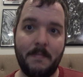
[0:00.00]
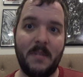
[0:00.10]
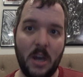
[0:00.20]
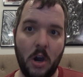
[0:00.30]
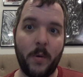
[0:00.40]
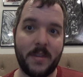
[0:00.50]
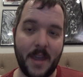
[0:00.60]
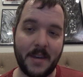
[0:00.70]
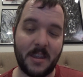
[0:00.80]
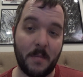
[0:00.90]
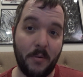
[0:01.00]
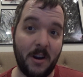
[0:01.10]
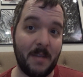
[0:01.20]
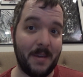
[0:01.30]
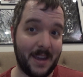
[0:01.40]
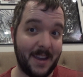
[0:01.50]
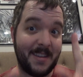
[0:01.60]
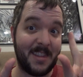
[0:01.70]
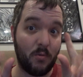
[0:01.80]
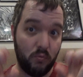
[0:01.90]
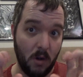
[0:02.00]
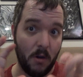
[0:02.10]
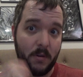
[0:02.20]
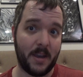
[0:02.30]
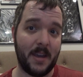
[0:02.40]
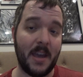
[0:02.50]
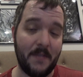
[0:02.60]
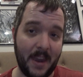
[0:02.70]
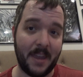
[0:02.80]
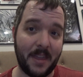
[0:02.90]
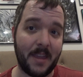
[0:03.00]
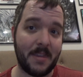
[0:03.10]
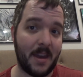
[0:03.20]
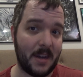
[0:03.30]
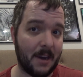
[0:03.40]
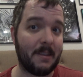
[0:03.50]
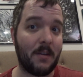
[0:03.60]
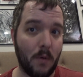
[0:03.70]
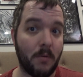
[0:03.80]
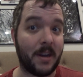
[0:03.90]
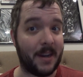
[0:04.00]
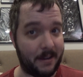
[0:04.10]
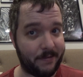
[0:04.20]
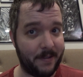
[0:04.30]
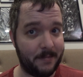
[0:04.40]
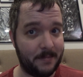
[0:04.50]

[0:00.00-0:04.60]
No, it's not disappointing because it's woke. If anything, it's not nearly woke enough.